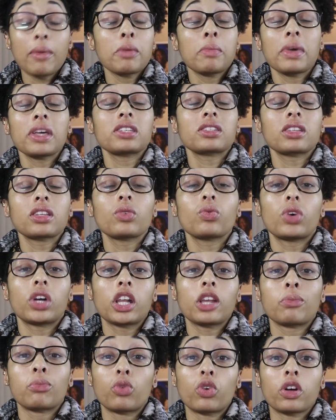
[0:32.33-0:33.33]
basically
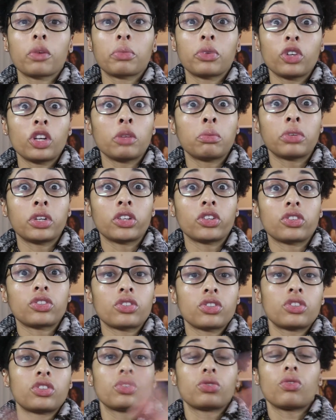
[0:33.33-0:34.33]
wanting more beauty
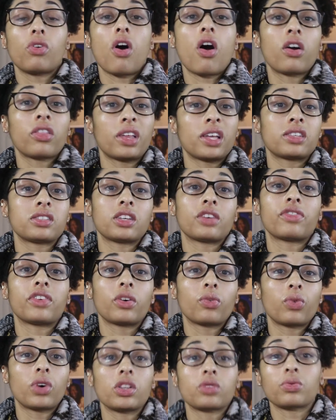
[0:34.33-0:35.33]
blenders to do all that stuff
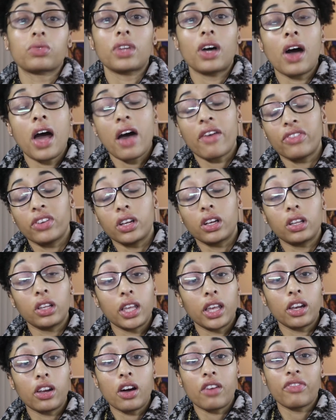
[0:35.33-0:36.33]
at once without having to
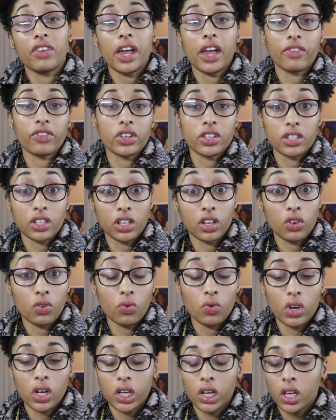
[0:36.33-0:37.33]
clean off every single
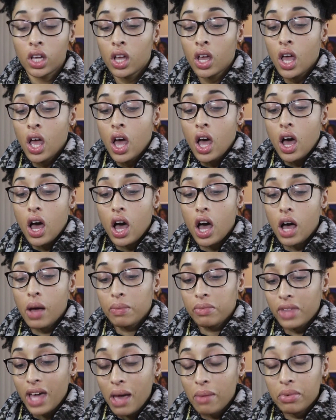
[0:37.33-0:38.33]
one.
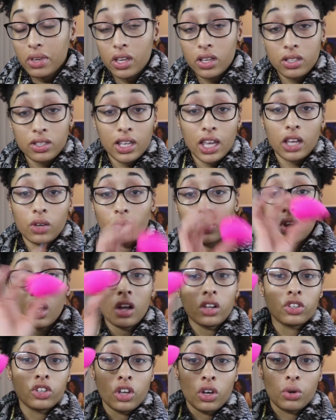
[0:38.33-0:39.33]
That being said, we
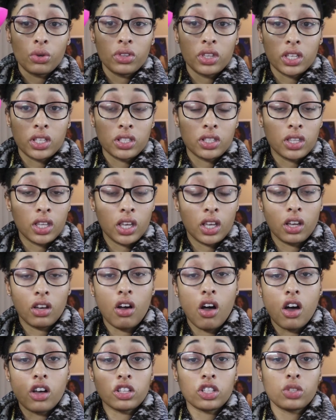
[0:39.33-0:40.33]
all know this thing
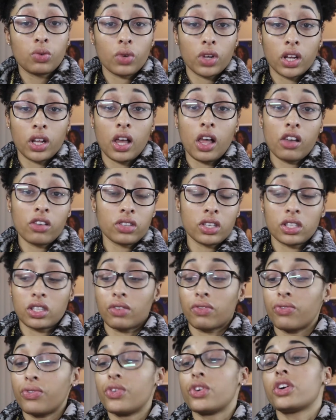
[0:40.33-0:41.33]
costs $20 at
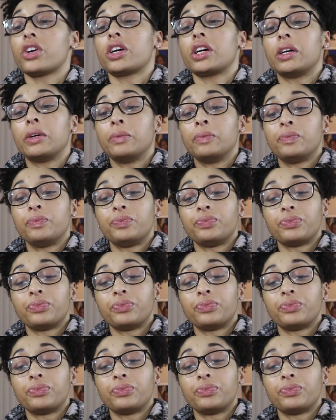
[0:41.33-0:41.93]
Sephora.